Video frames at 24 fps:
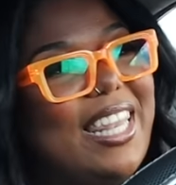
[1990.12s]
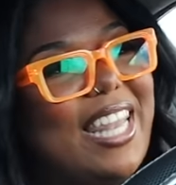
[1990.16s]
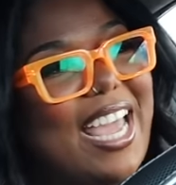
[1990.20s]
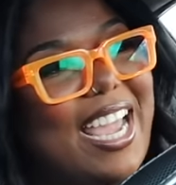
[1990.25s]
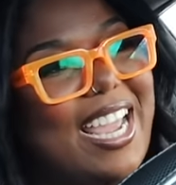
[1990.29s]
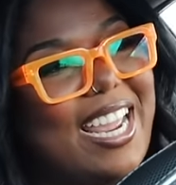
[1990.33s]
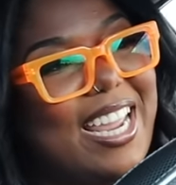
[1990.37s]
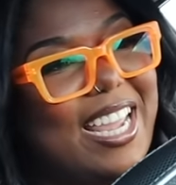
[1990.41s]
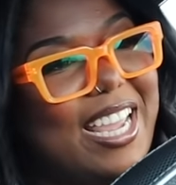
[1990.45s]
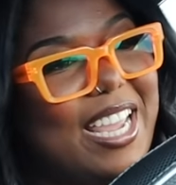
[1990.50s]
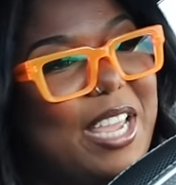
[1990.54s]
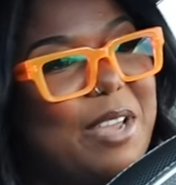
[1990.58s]

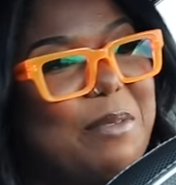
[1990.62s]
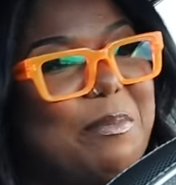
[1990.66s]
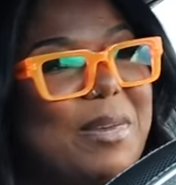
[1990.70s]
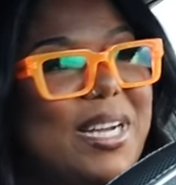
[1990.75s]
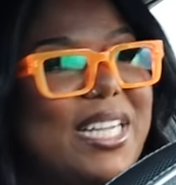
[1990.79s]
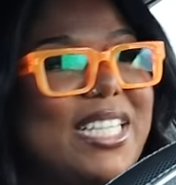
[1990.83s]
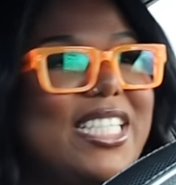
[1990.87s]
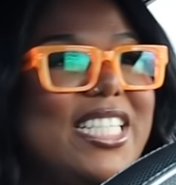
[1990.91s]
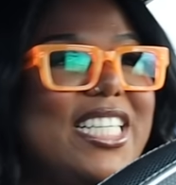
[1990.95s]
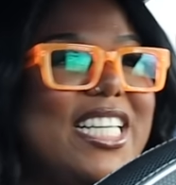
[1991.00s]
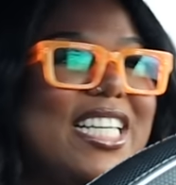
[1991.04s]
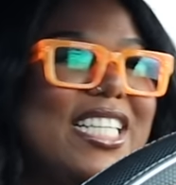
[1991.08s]
In
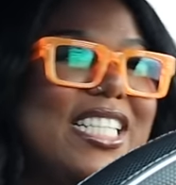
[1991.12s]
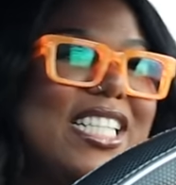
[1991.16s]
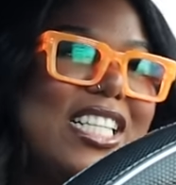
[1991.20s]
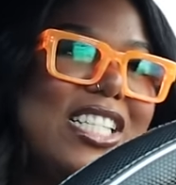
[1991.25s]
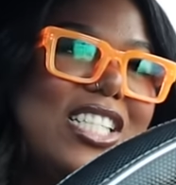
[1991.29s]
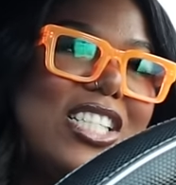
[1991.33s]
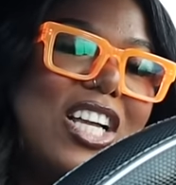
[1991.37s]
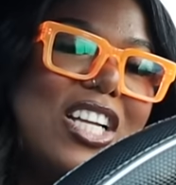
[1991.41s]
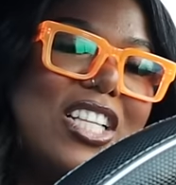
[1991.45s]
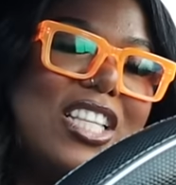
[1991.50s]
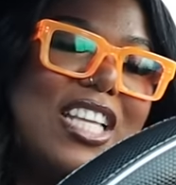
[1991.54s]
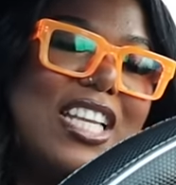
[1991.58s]
my chest
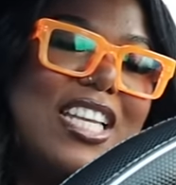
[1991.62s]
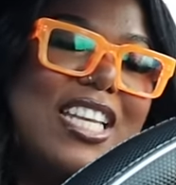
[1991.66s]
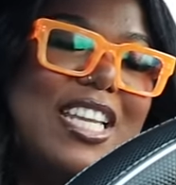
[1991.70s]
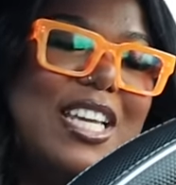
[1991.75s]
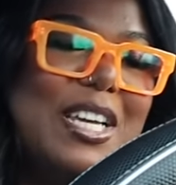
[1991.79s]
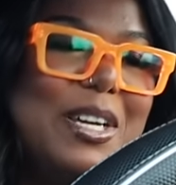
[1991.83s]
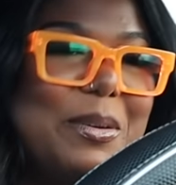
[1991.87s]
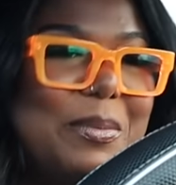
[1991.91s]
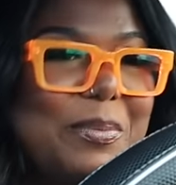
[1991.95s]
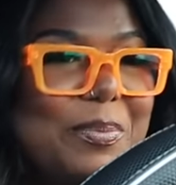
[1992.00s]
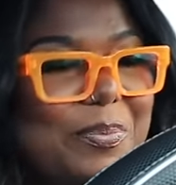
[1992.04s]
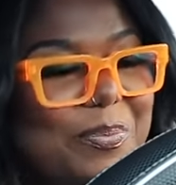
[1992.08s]
starts to
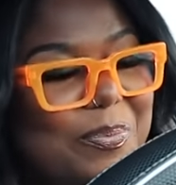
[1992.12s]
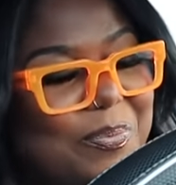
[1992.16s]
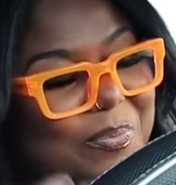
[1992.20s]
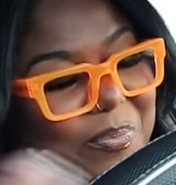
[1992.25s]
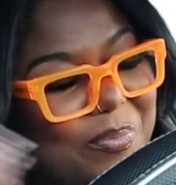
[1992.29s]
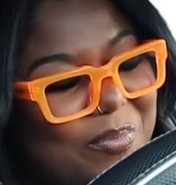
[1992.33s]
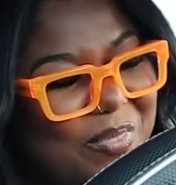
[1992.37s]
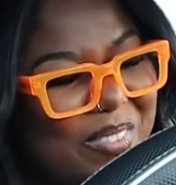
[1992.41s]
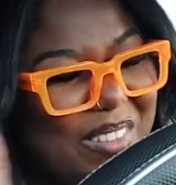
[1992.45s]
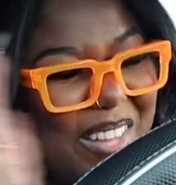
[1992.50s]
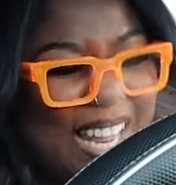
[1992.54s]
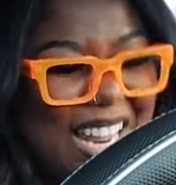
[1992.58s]
dim in
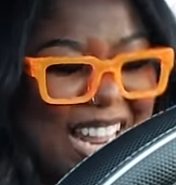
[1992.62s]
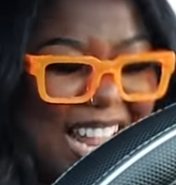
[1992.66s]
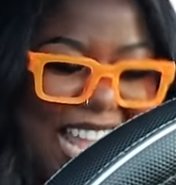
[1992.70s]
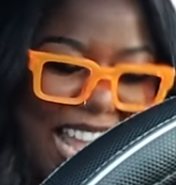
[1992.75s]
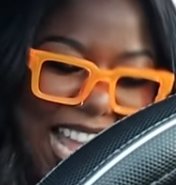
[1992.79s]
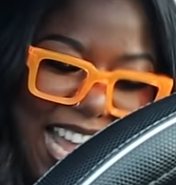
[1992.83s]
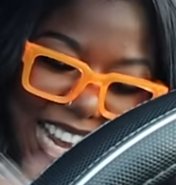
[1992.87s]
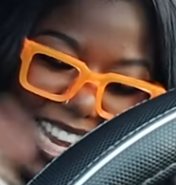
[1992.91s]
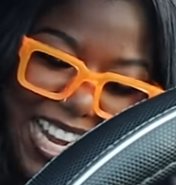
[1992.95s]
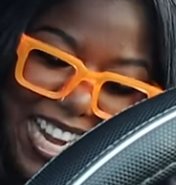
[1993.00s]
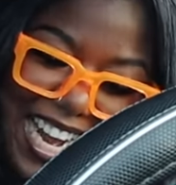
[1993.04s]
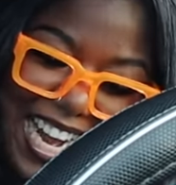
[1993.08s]
the sun.
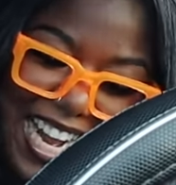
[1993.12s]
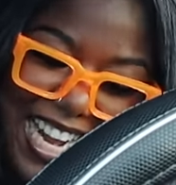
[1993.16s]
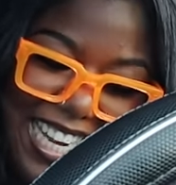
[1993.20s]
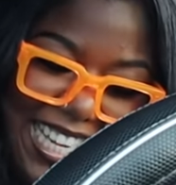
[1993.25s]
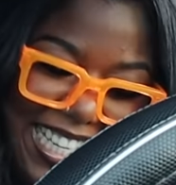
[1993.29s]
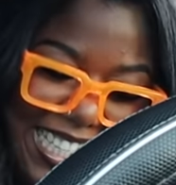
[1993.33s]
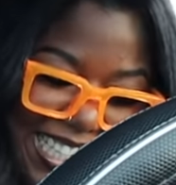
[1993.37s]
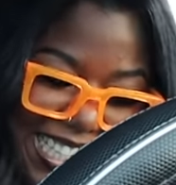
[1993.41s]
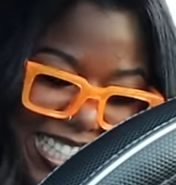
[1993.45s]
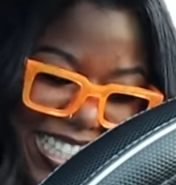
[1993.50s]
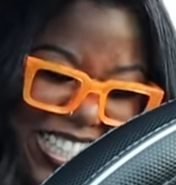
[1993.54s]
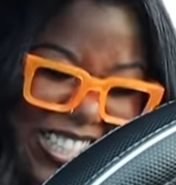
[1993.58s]
I need a
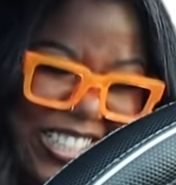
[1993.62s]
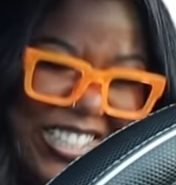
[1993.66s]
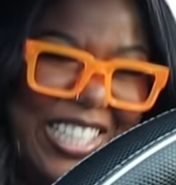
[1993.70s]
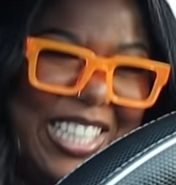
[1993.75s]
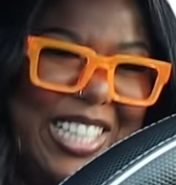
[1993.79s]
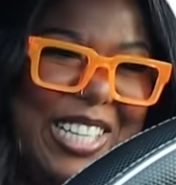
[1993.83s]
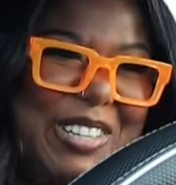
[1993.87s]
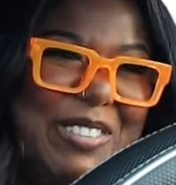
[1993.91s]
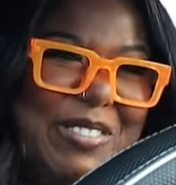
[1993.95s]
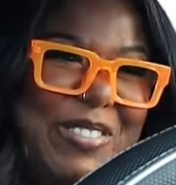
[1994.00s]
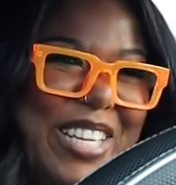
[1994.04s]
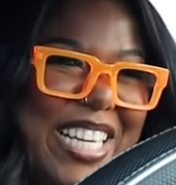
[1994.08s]

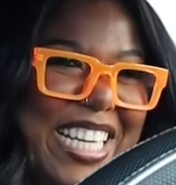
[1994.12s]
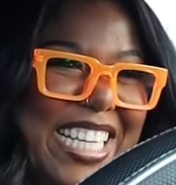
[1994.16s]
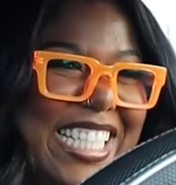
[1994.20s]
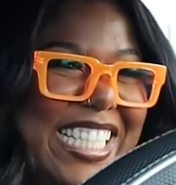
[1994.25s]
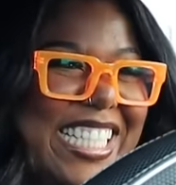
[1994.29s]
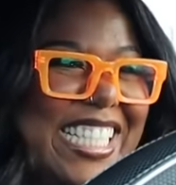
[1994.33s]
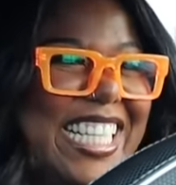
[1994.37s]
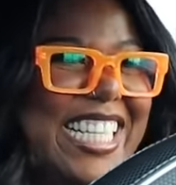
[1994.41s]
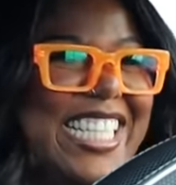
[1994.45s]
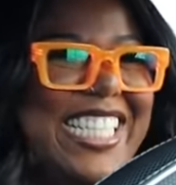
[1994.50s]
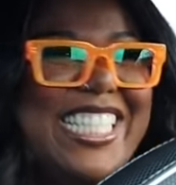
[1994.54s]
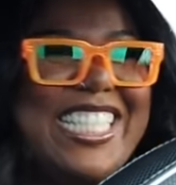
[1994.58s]
real
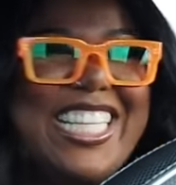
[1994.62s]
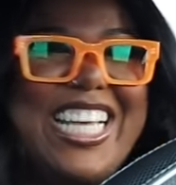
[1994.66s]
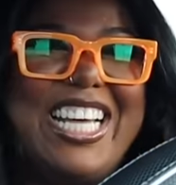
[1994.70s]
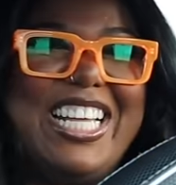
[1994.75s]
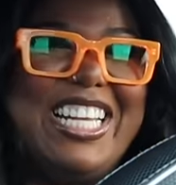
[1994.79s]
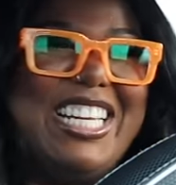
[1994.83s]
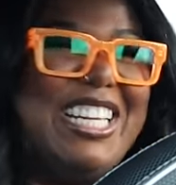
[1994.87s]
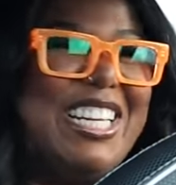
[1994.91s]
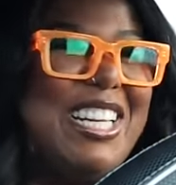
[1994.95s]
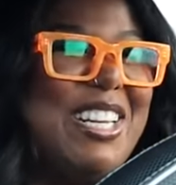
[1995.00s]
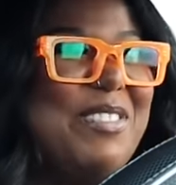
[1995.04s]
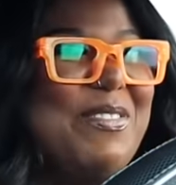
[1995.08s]
piece that's
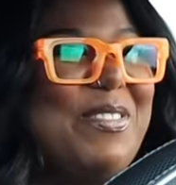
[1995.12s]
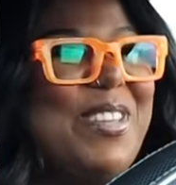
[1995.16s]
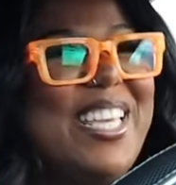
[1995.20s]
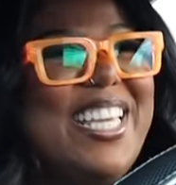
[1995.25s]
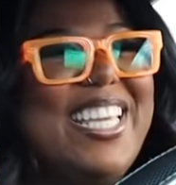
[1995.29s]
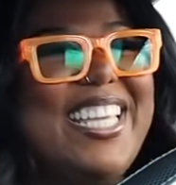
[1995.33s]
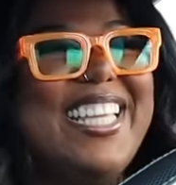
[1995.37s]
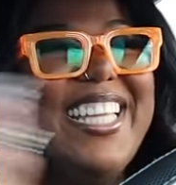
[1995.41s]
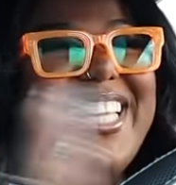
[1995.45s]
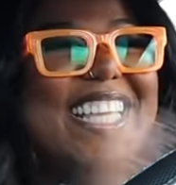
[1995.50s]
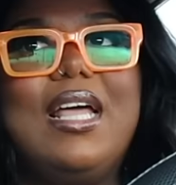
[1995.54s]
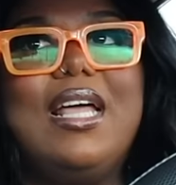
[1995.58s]
taller than
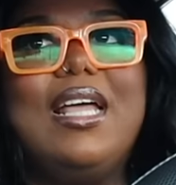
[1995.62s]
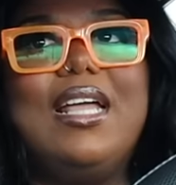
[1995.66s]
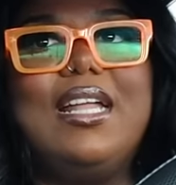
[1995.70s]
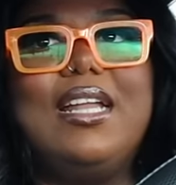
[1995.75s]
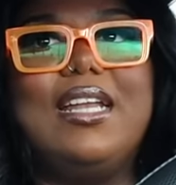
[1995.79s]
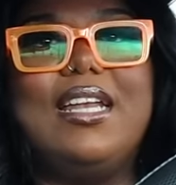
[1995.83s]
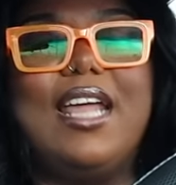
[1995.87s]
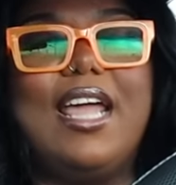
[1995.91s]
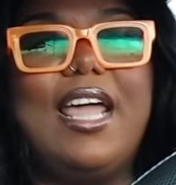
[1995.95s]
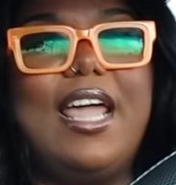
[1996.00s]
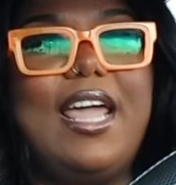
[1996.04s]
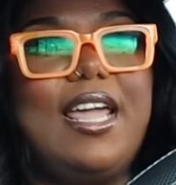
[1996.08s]
me.
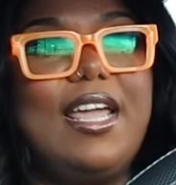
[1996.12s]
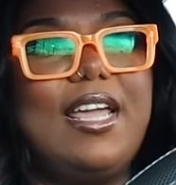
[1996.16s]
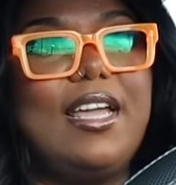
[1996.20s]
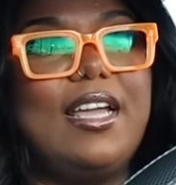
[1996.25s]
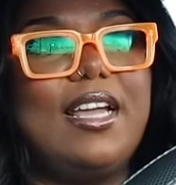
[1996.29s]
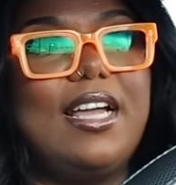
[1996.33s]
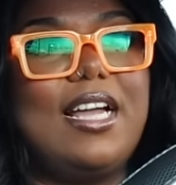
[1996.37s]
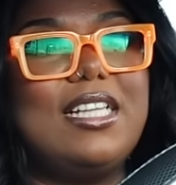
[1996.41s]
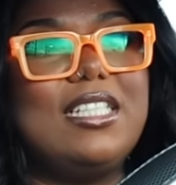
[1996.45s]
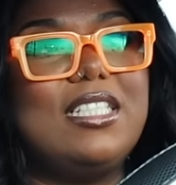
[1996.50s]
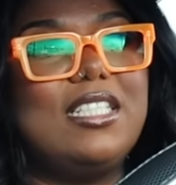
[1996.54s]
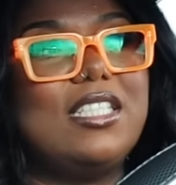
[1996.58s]

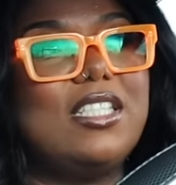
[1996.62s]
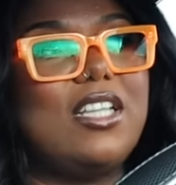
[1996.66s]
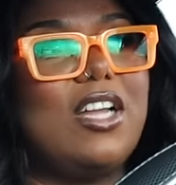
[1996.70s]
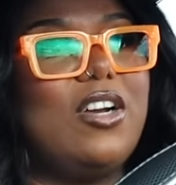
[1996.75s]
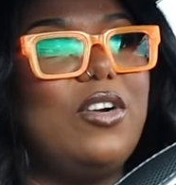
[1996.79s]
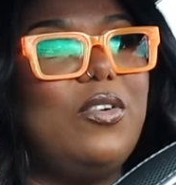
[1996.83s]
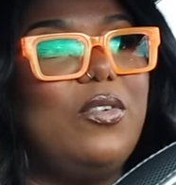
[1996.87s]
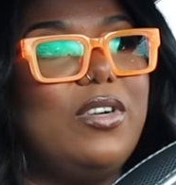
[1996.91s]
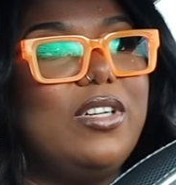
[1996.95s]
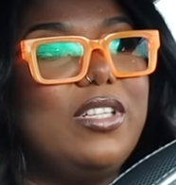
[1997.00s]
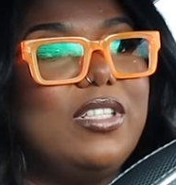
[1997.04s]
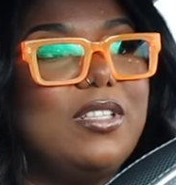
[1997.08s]
Dang, I just
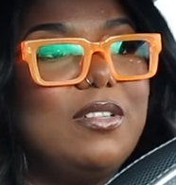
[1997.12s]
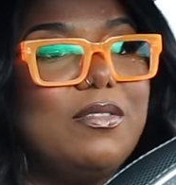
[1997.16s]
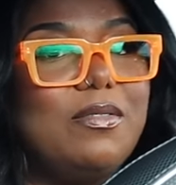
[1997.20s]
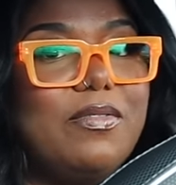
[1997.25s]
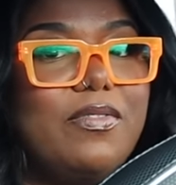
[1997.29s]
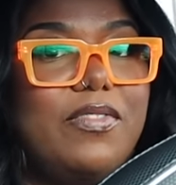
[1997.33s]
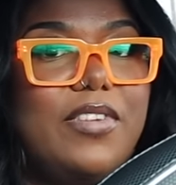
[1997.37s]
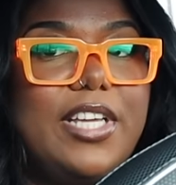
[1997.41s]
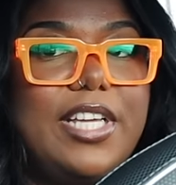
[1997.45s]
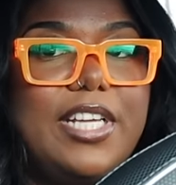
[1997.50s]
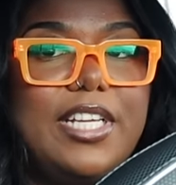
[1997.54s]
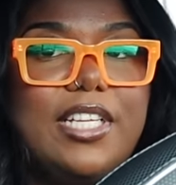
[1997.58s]
started wanting some
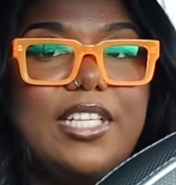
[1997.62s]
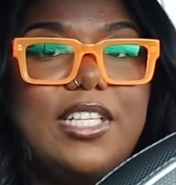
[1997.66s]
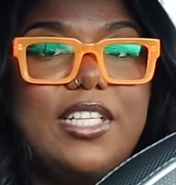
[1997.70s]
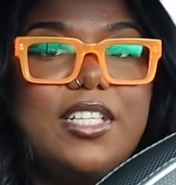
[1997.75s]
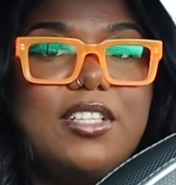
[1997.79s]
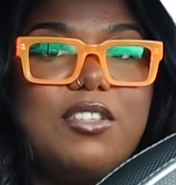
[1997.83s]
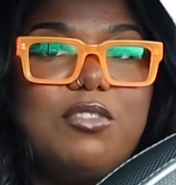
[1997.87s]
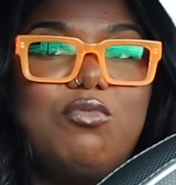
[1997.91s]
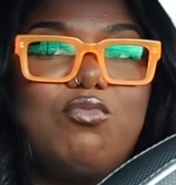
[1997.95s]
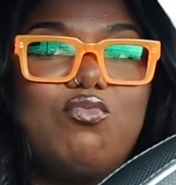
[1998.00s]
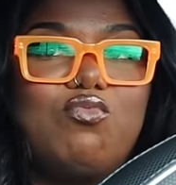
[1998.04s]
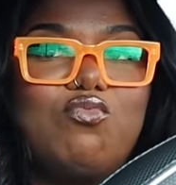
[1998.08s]

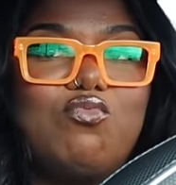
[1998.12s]
fish.